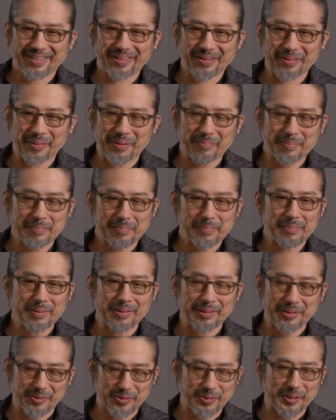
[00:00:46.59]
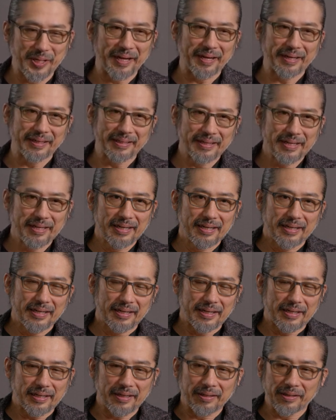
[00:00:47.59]
on the bullet train
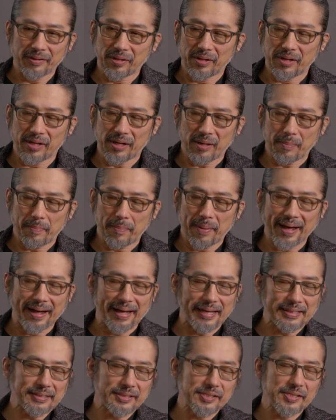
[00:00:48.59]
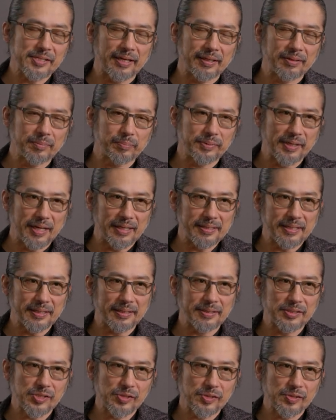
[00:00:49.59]
and their pasts and
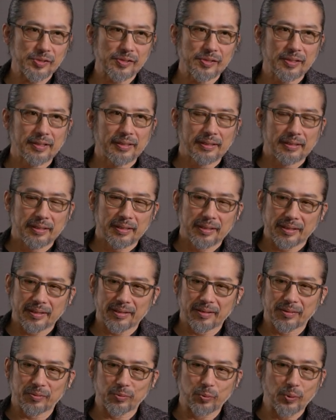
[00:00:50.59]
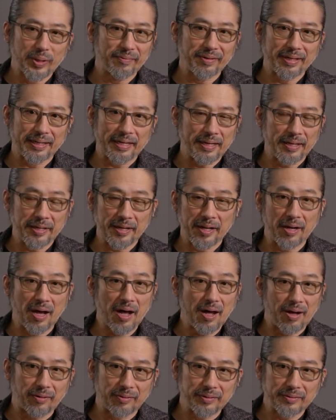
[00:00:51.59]
presents weaving in and
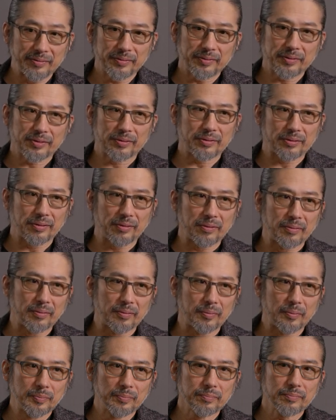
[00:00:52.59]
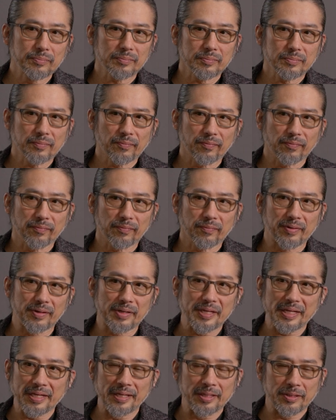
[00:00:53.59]
out. So
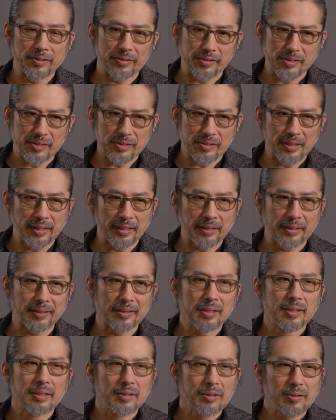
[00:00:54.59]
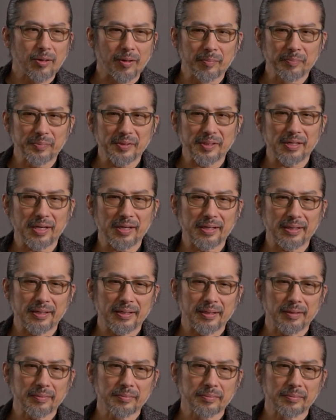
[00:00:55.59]
very interesting,
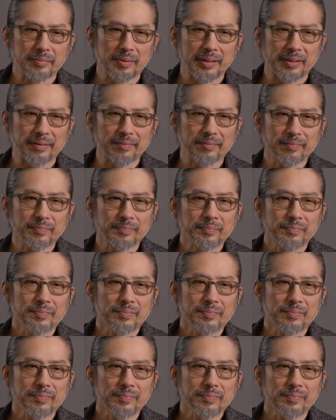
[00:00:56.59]
complicated, but